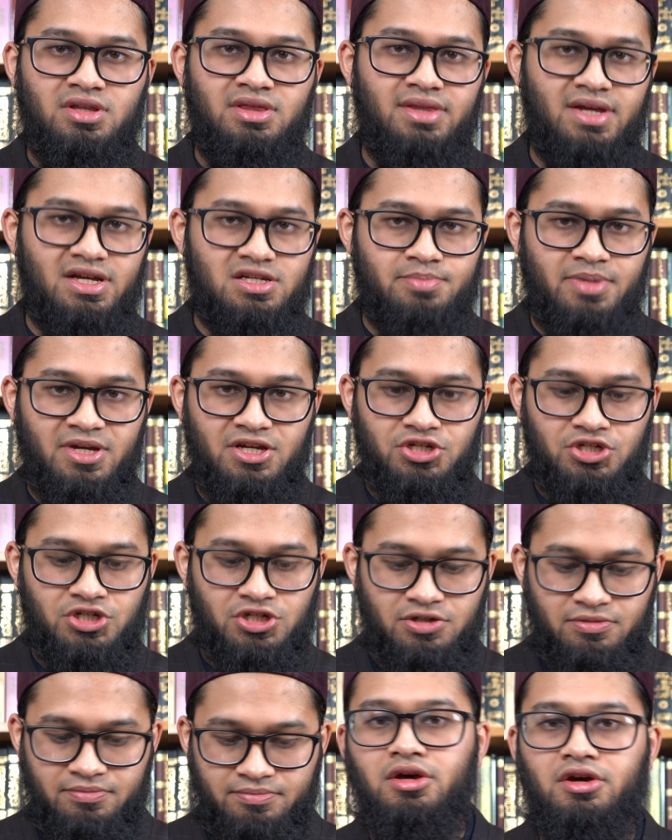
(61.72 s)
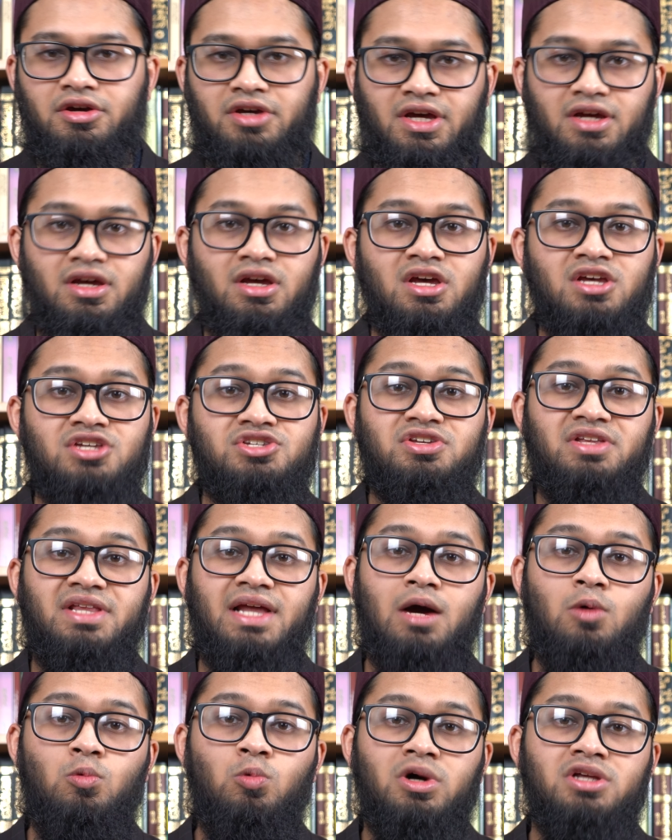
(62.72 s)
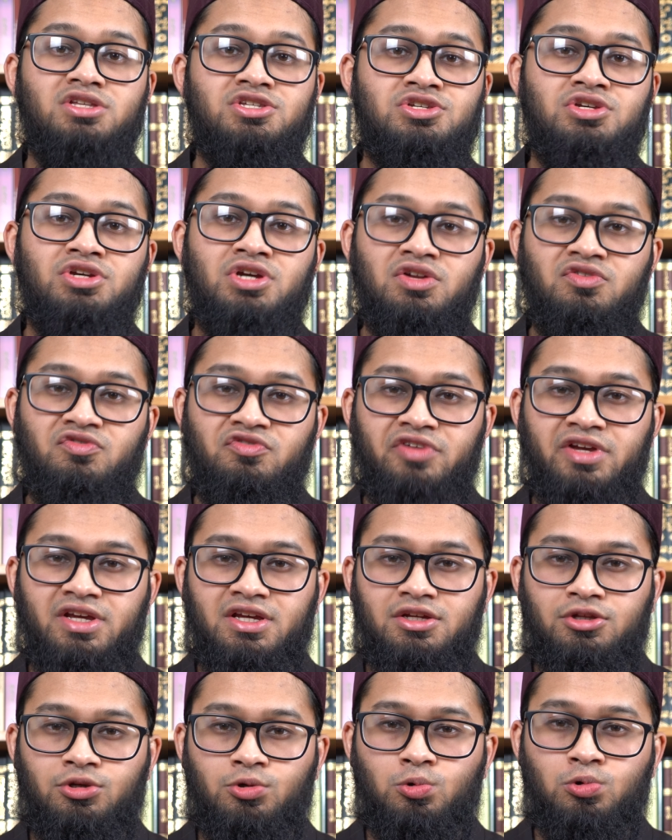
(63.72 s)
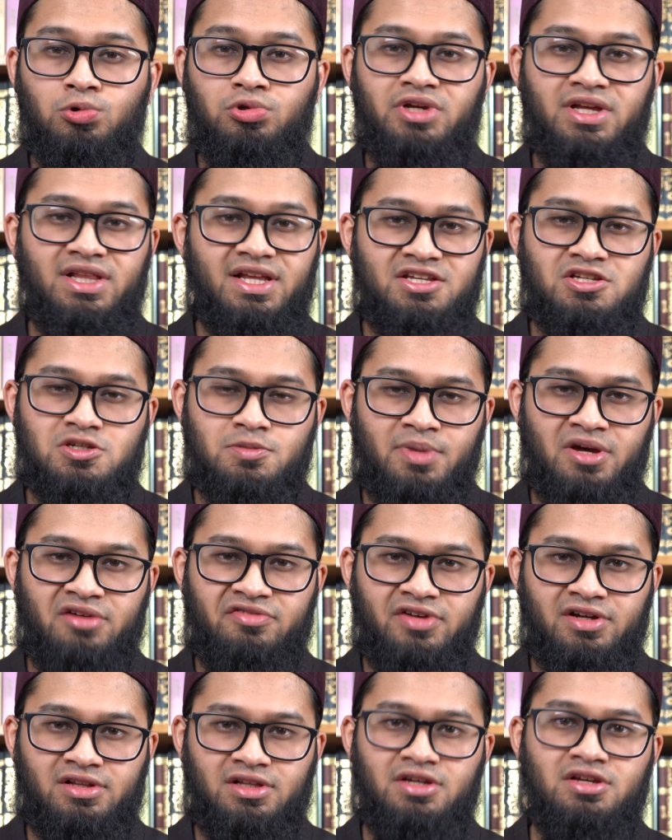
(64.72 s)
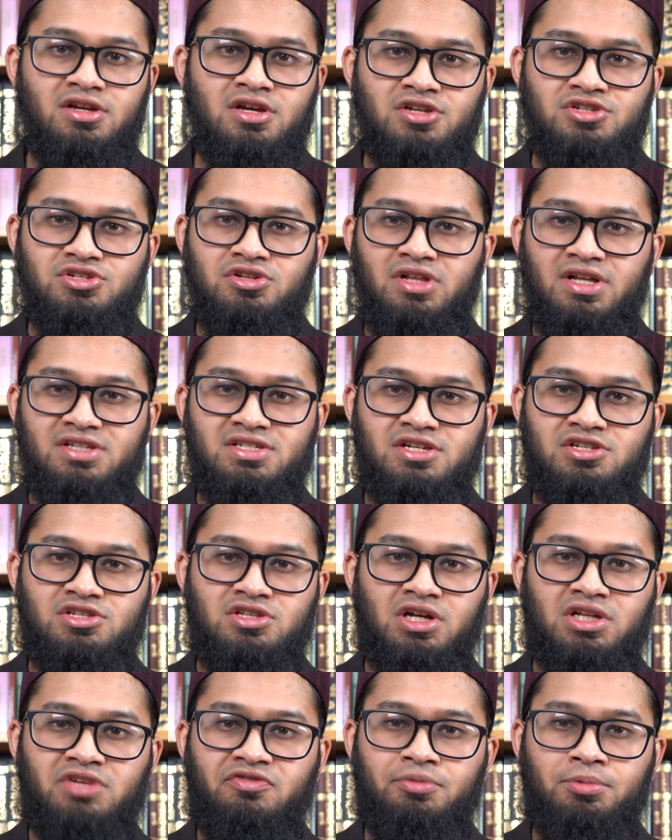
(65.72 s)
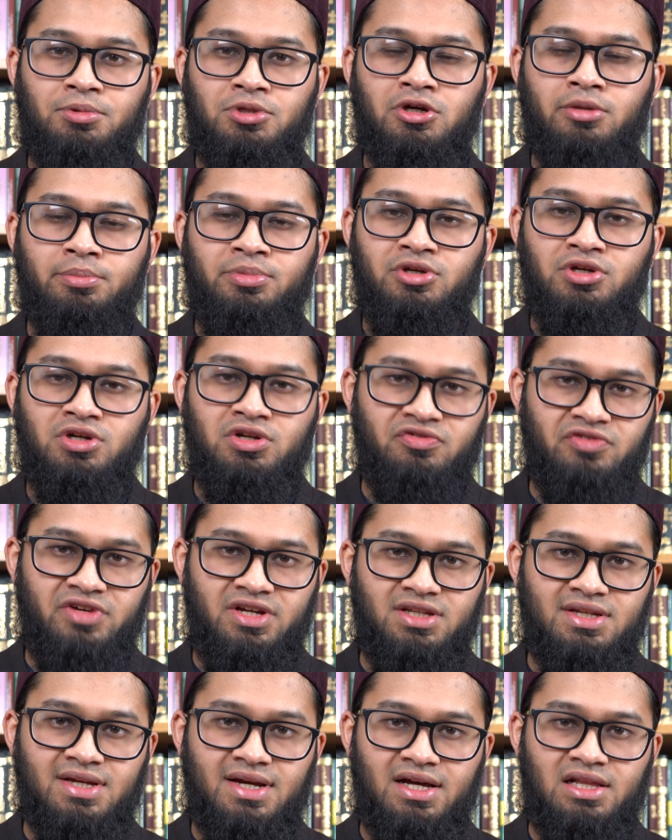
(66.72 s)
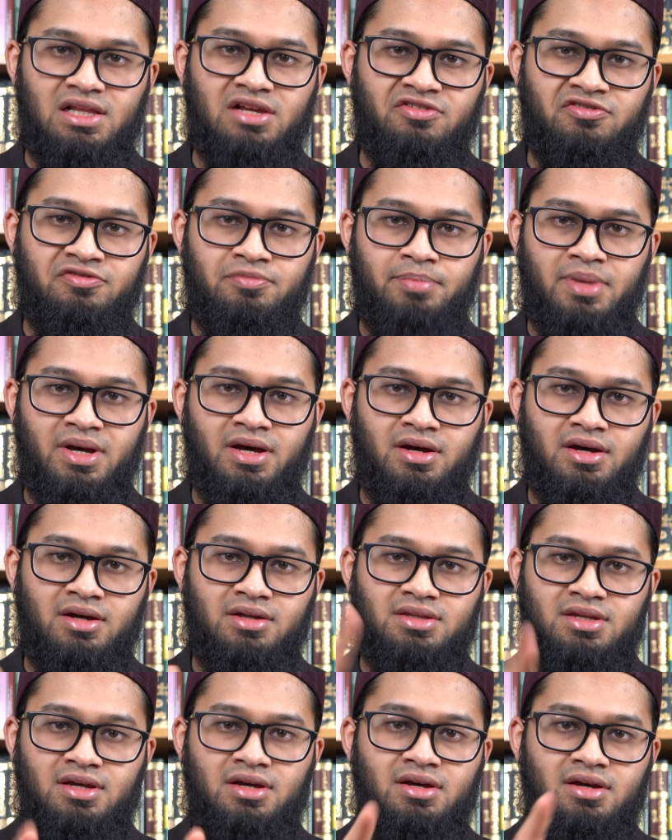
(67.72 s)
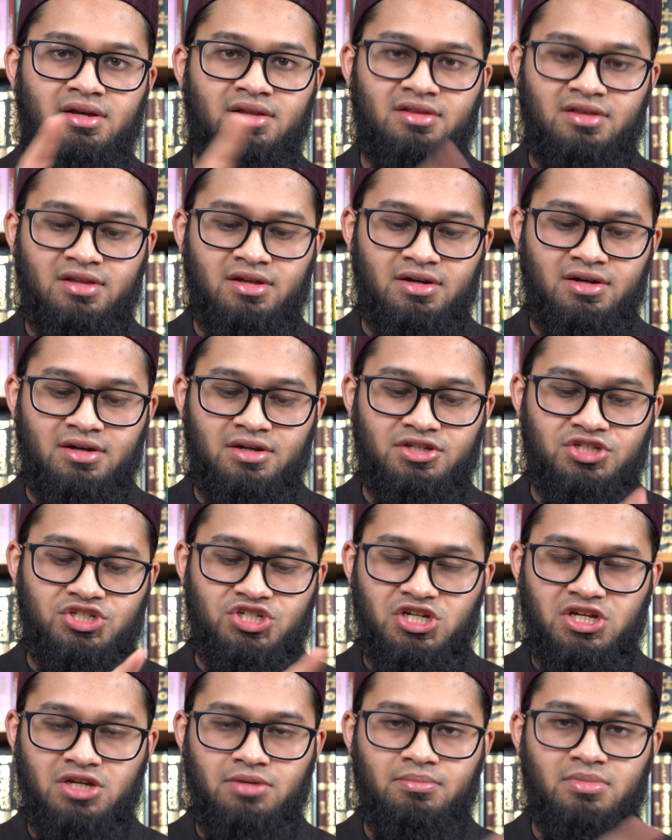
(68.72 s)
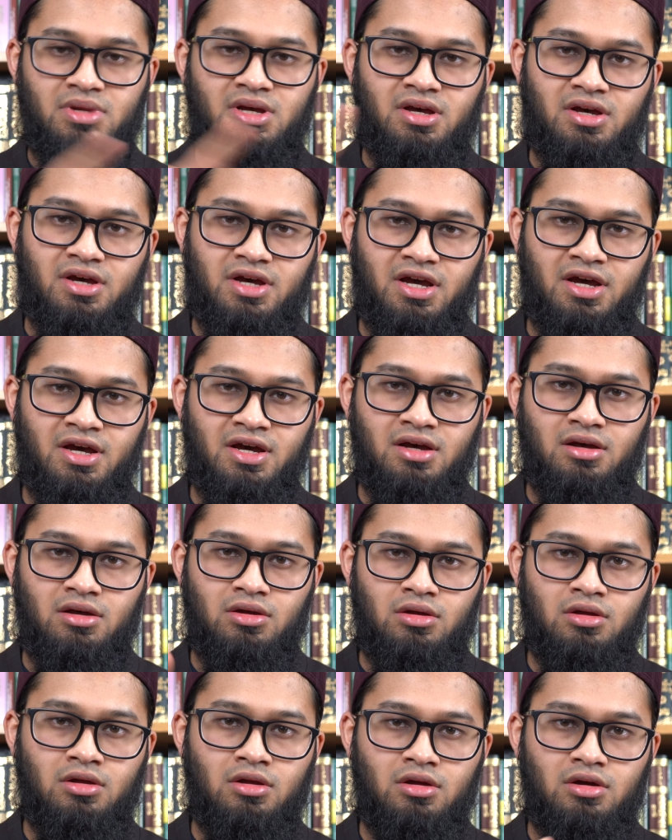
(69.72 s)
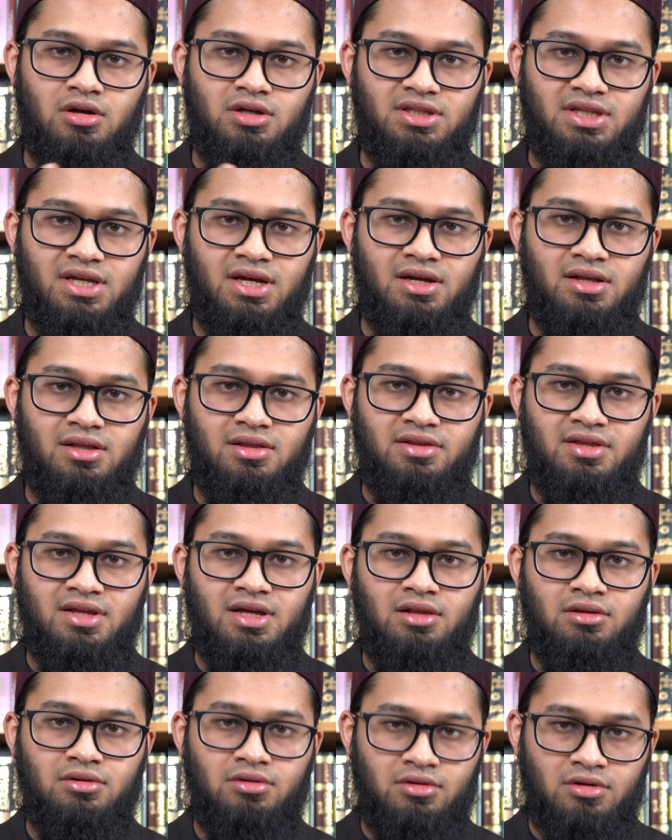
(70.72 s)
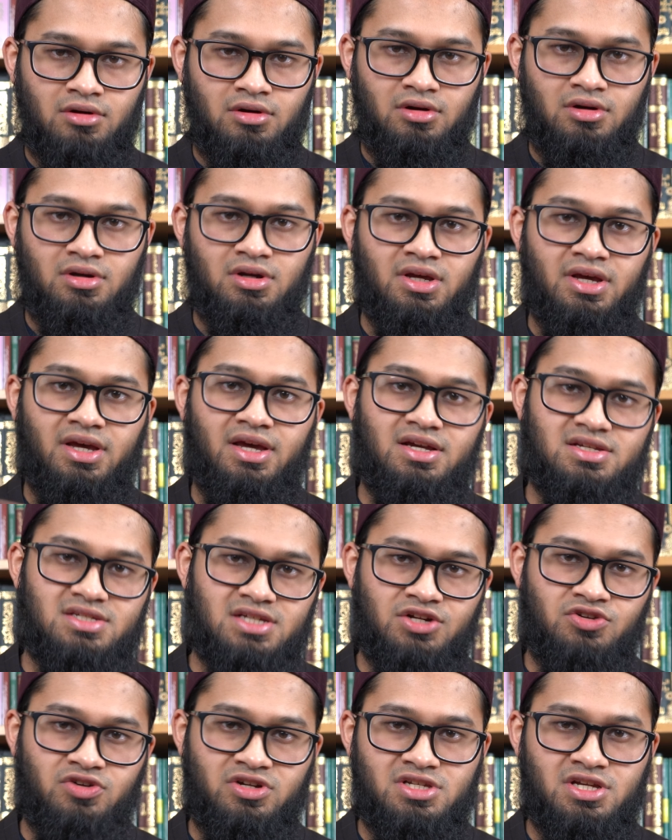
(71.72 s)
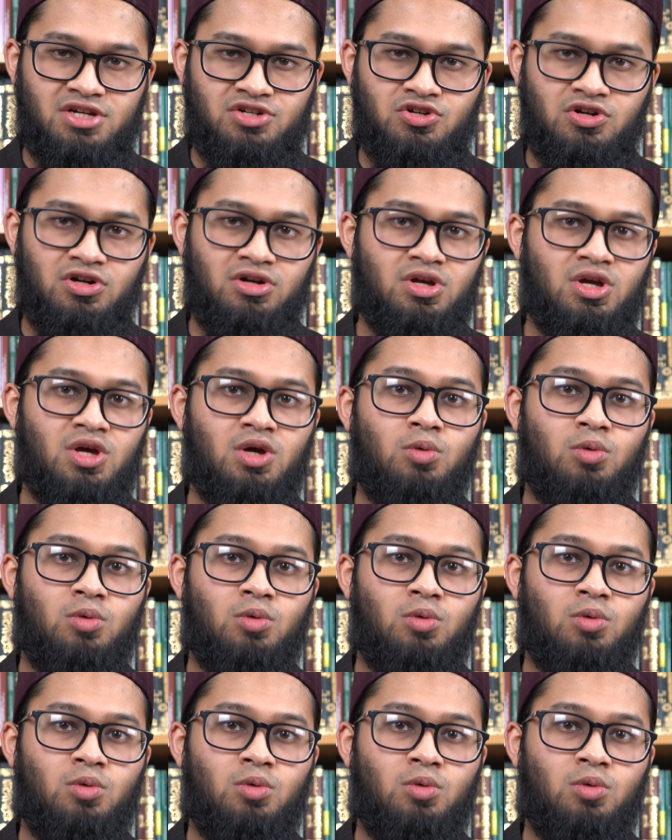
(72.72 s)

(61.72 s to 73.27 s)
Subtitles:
next page. Okay, so now once you can read all your letters perfectly, so let's say starting from the top, you can read alif, ba, ta, tha, jim, ha, kha, dal, dal, ra, etc., etc.